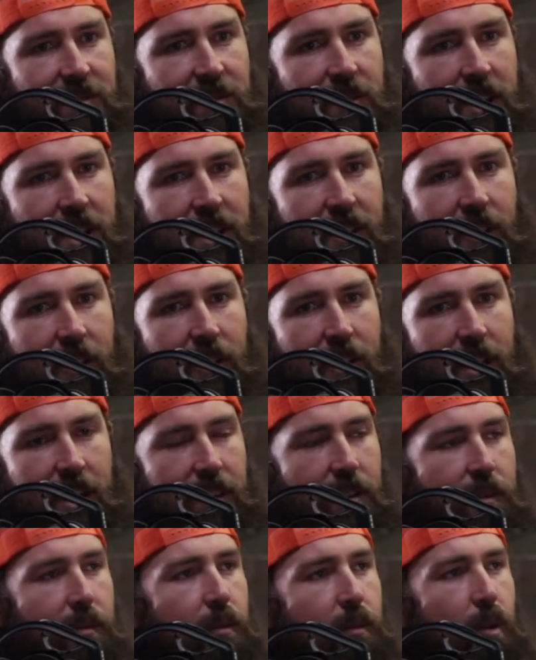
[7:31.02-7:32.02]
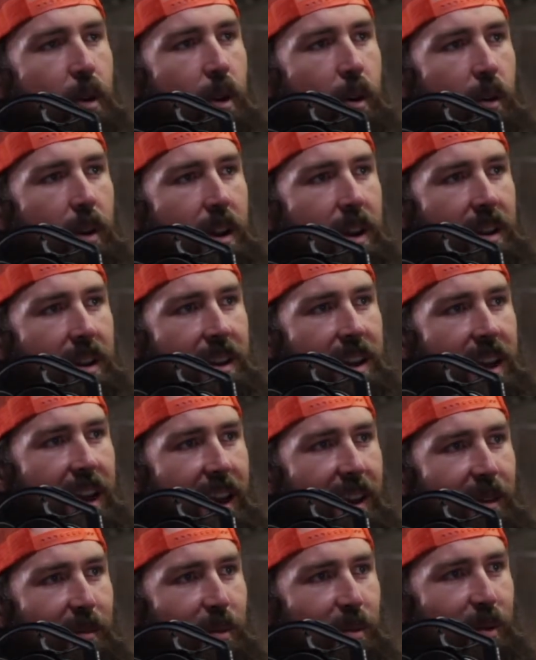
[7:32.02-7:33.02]
I call it like the
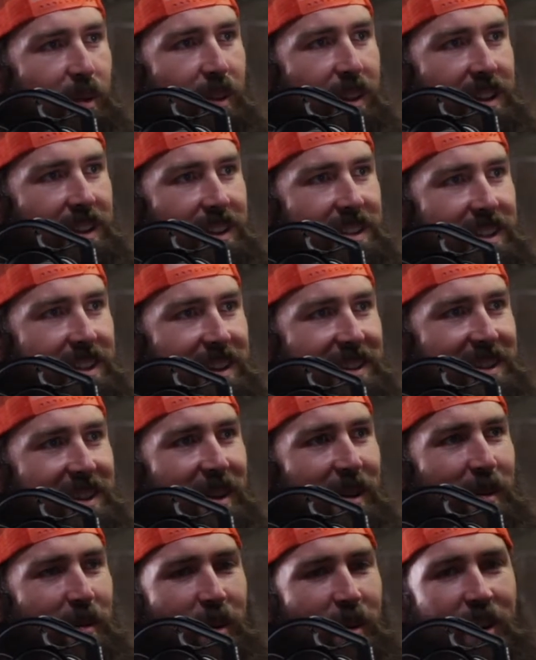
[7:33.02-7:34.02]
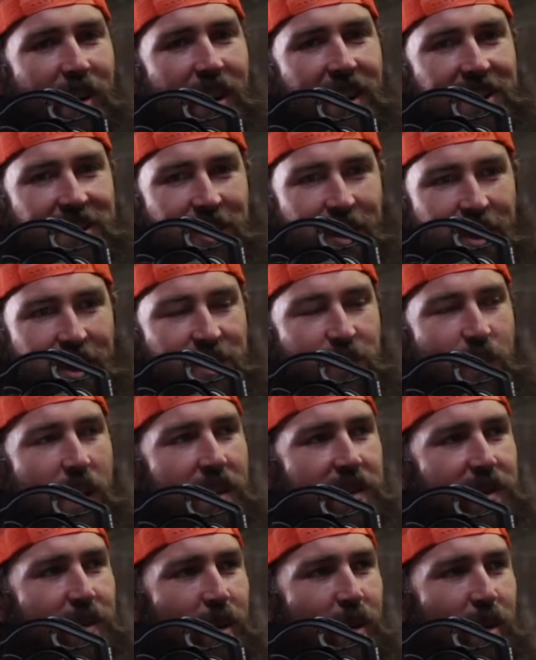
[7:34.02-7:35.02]
401k brewing system, where he took his
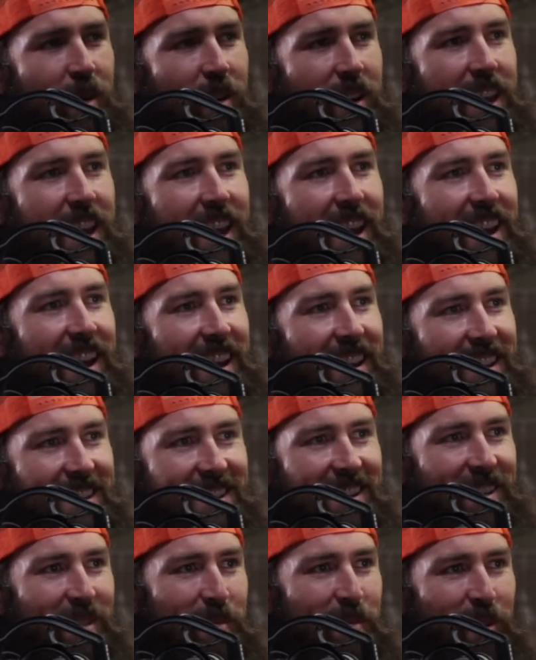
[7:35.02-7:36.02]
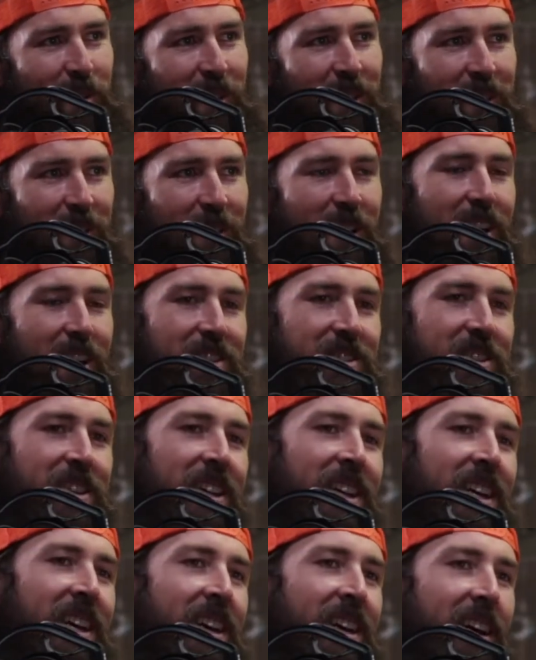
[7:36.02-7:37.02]
wife's 401k and started brewing in the
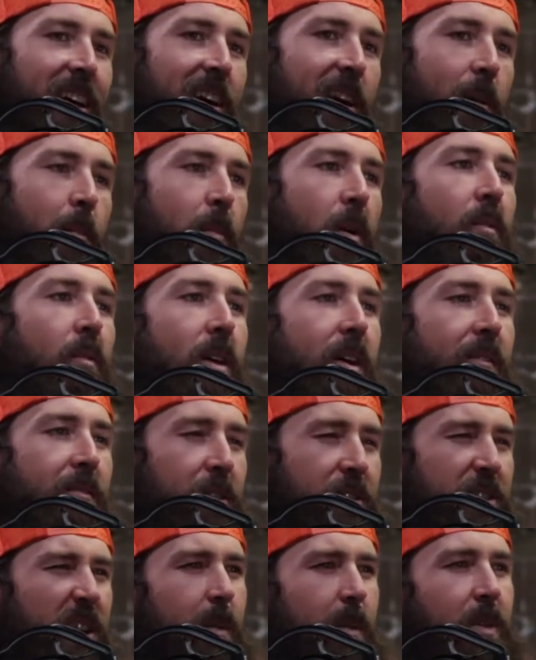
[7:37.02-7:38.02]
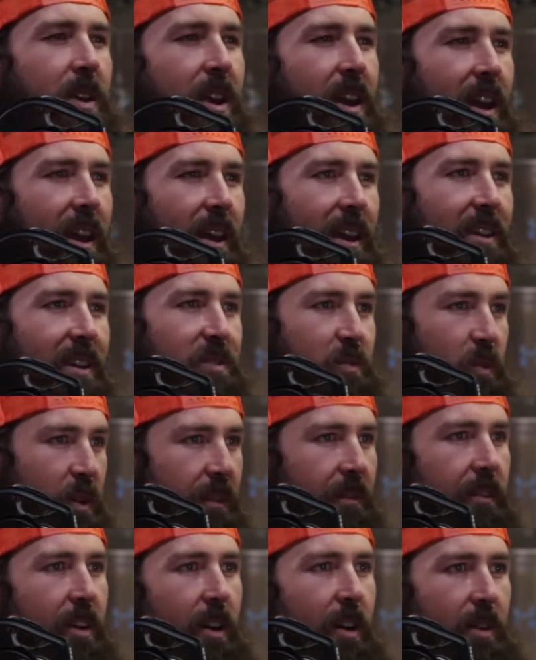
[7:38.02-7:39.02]
garage. But Refuge IPA is one
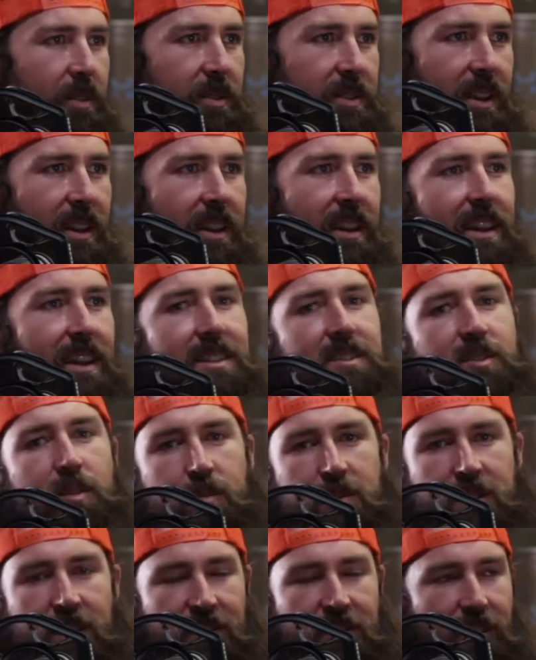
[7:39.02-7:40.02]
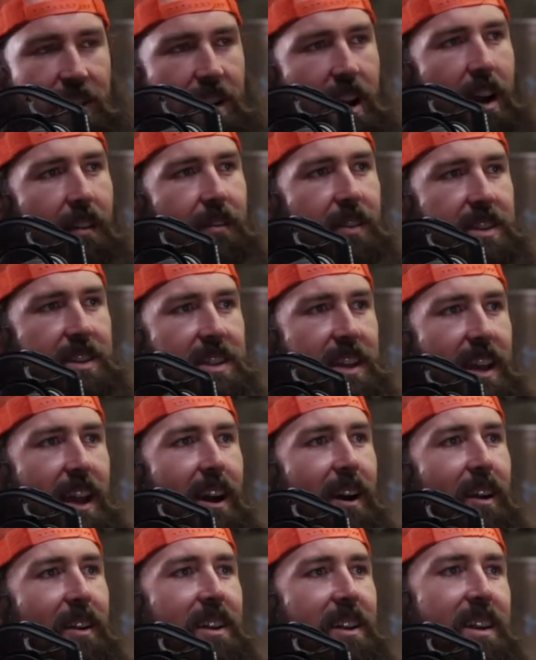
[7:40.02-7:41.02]
of those, and like Superstition Coffee
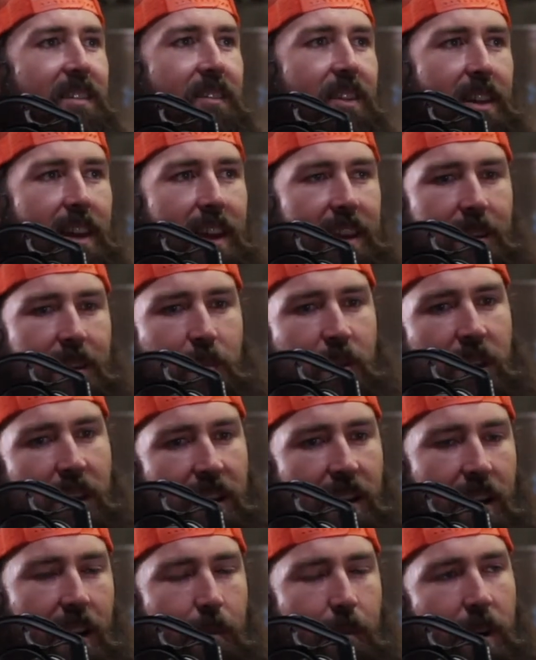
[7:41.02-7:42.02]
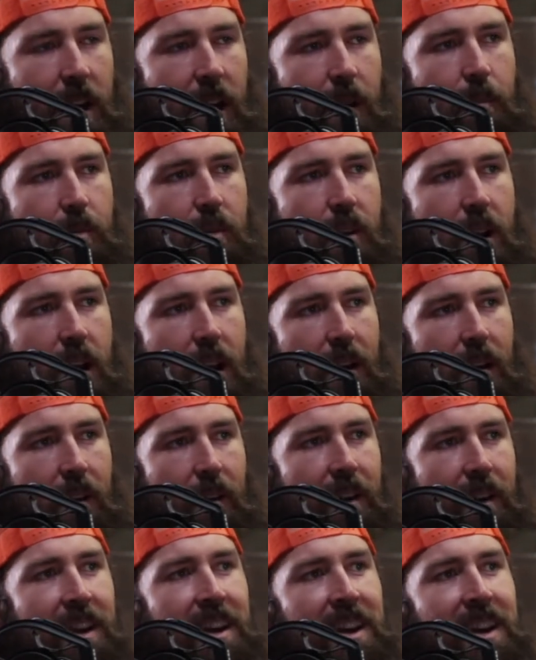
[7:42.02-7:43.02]
Stout, and even like the Pecan Pie
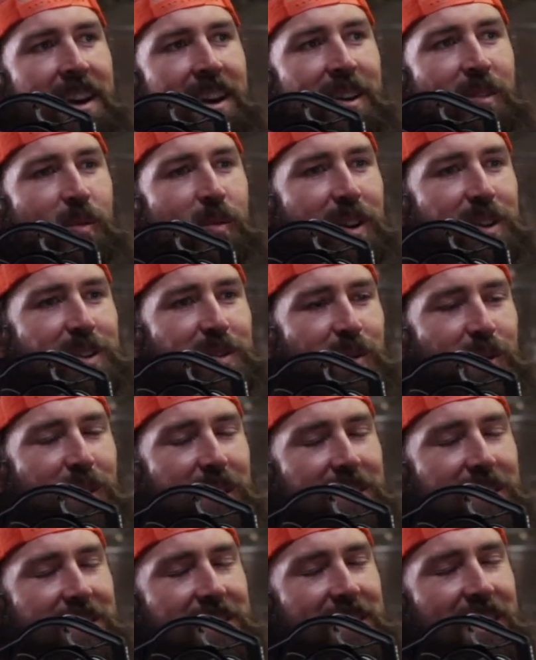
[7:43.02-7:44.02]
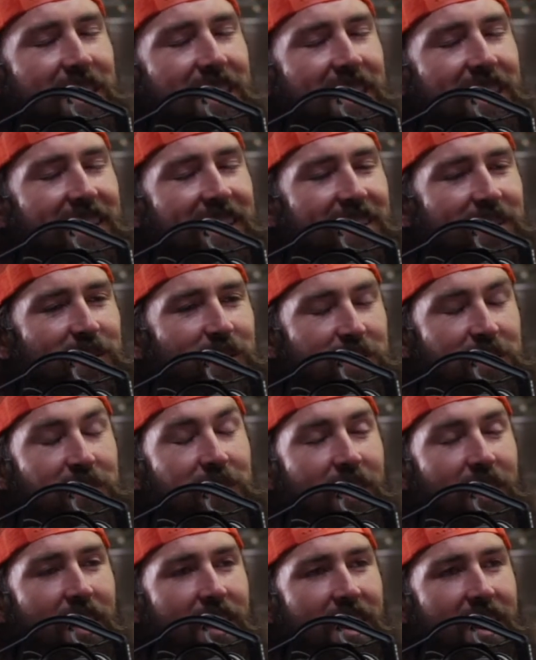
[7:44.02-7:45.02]
Brown, which was
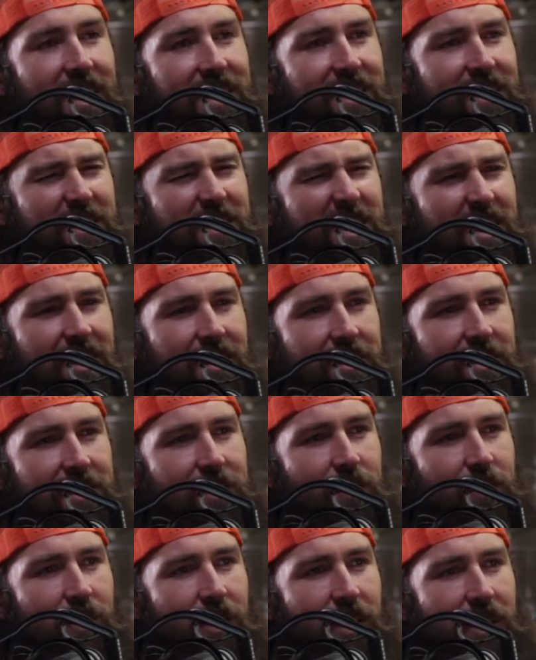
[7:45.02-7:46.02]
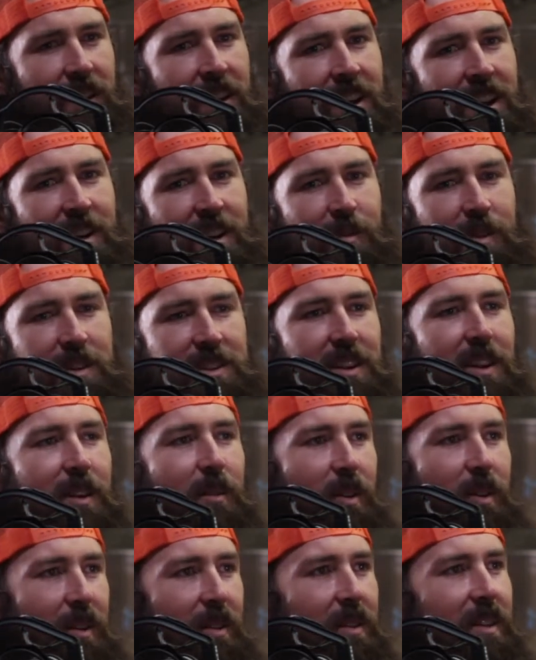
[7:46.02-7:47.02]
funny because I was telling this story recently
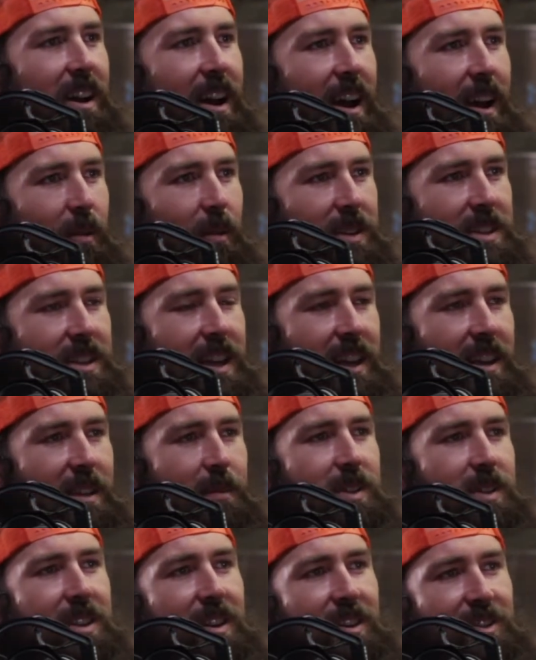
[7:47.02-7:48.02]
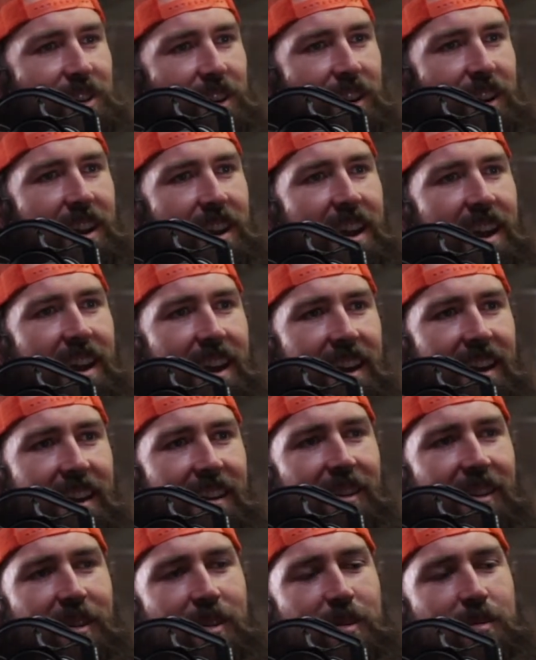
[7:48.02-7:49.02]
where I was taking the position and
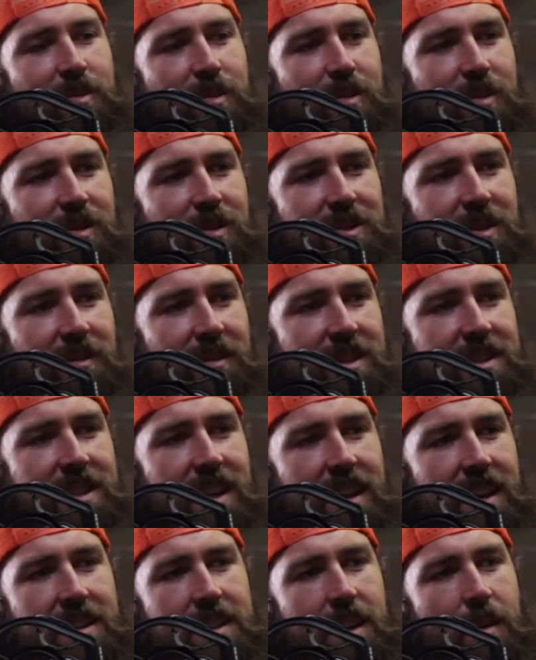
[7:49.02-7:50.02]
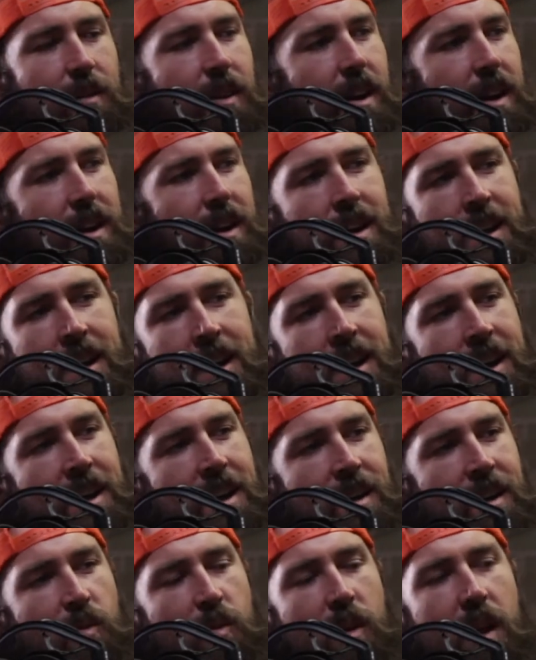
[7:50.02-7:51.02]
all the brewers over at Sandtown were like,
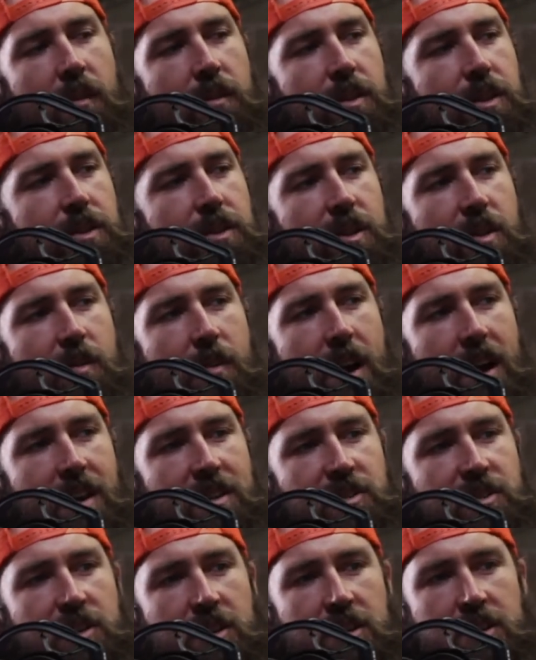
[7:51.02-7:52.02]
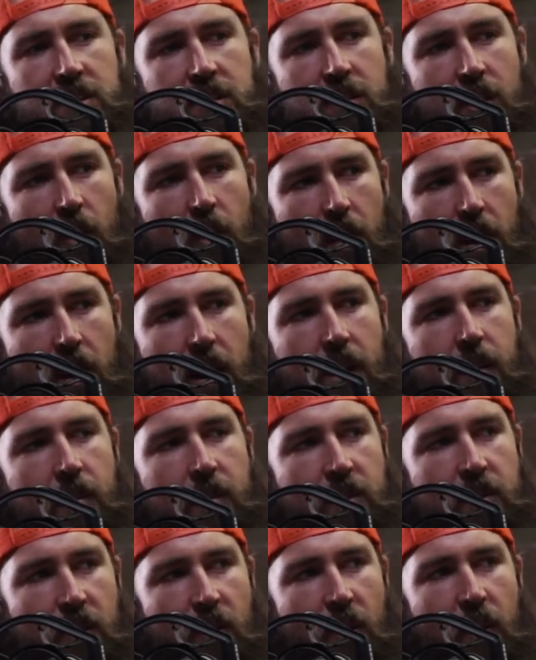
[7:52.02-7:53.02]
whatever you do, man, just don't let them
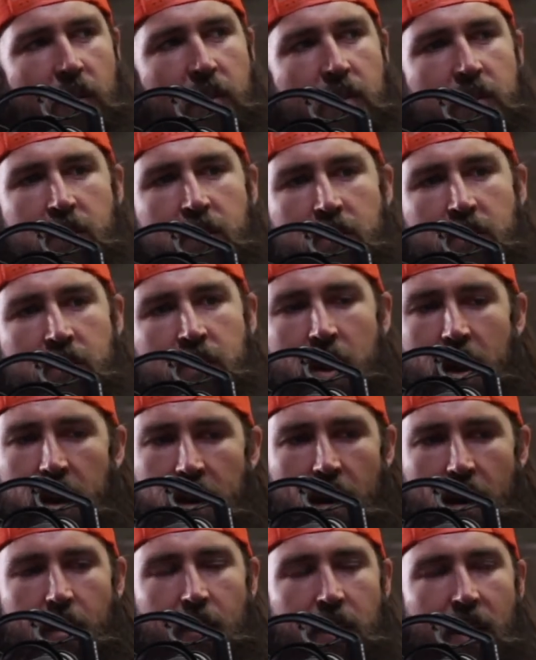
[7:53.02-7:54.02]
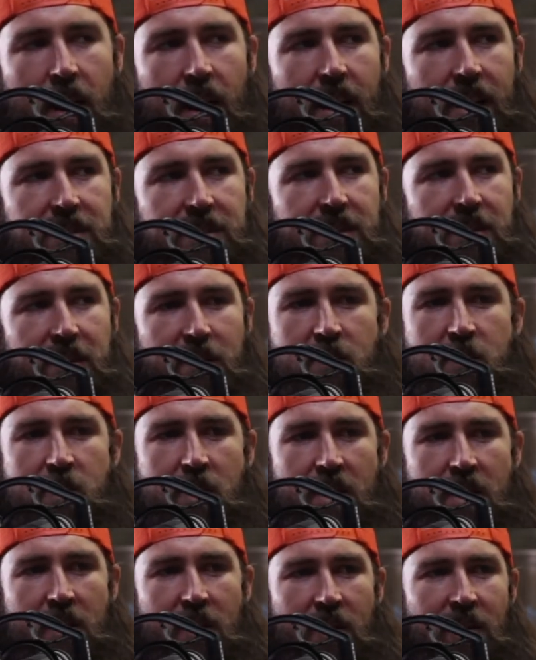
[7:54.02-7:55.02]
throw pecan pies in the
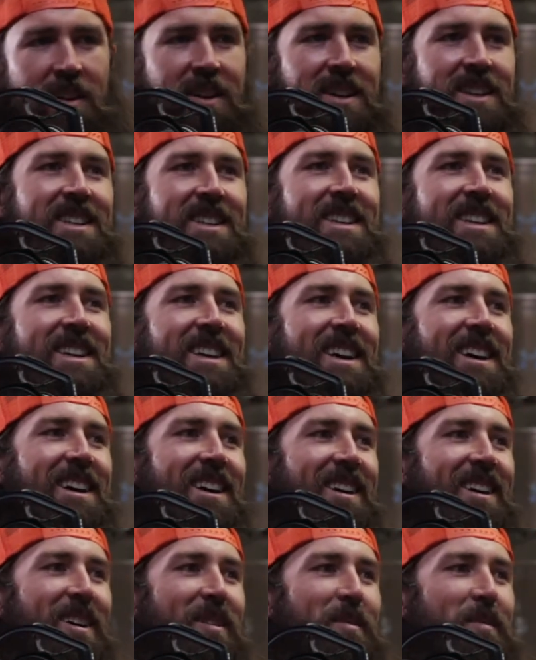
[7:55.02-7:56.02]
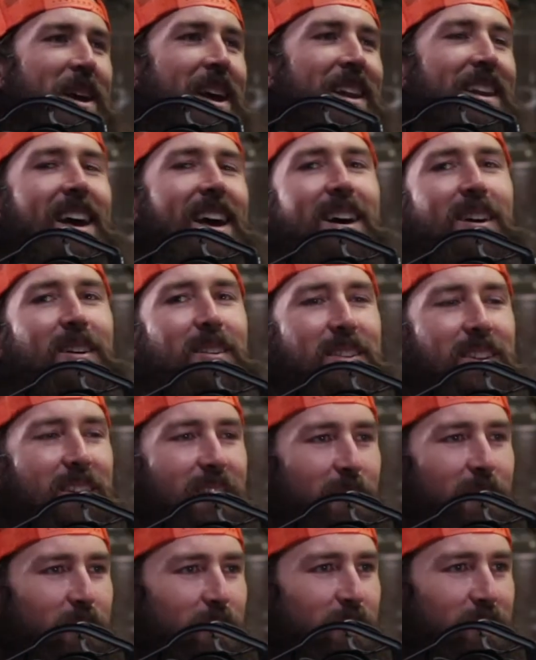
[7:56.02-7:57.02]
beer. And
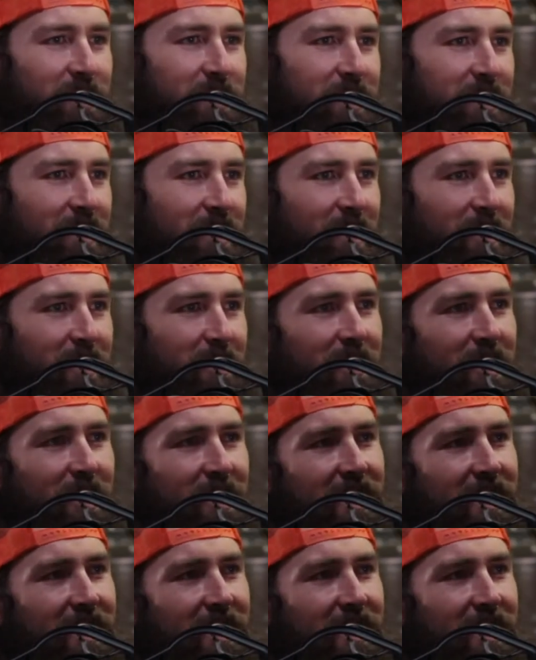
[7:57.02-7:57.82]
now, brewers throw all